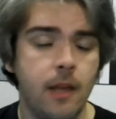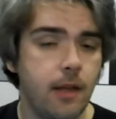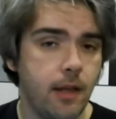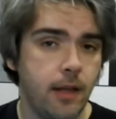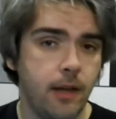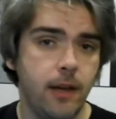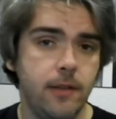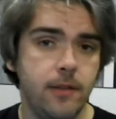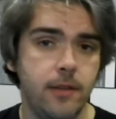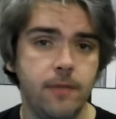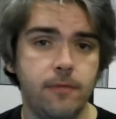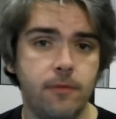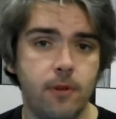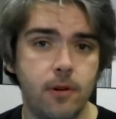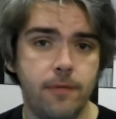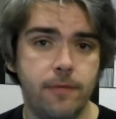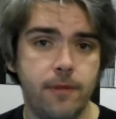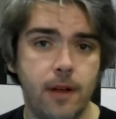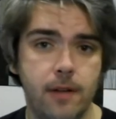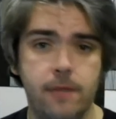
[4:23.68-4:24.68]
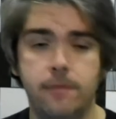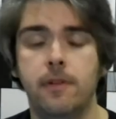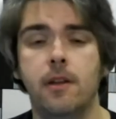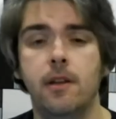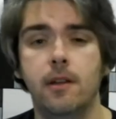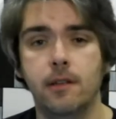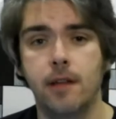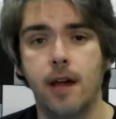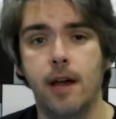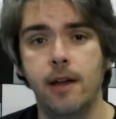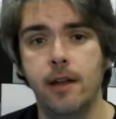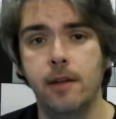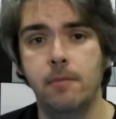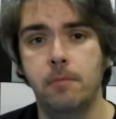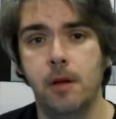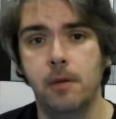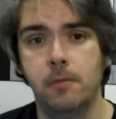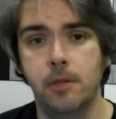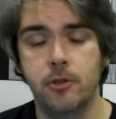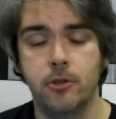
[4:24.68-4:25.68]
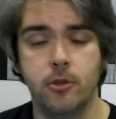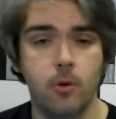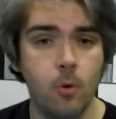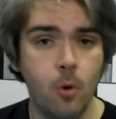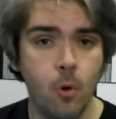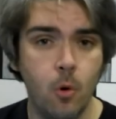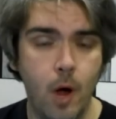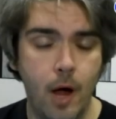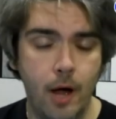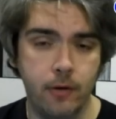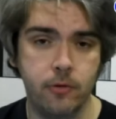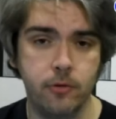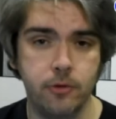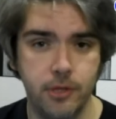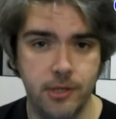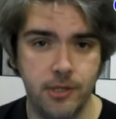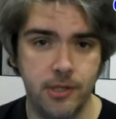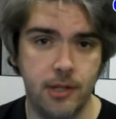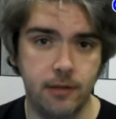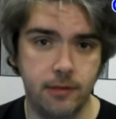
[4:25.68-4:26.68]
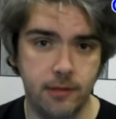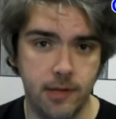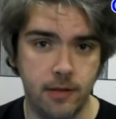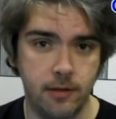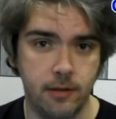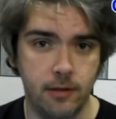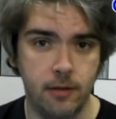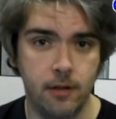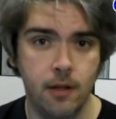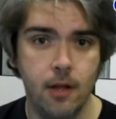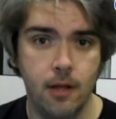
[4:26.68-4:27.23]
In 1845, Garrett published O Arco de Santana,